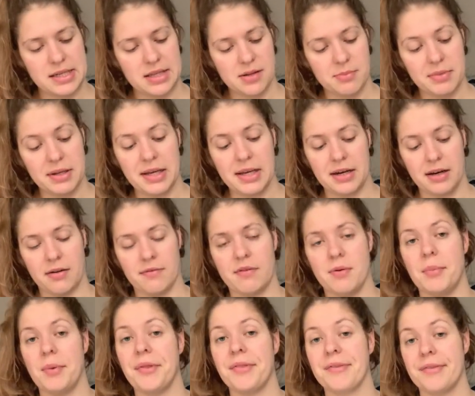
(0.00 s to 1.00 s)
in the beginning of the
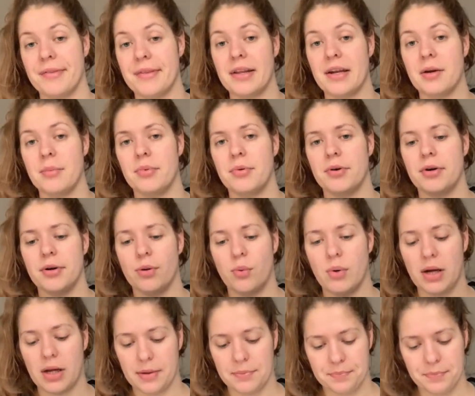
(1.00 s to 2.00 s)
month and then I put it away.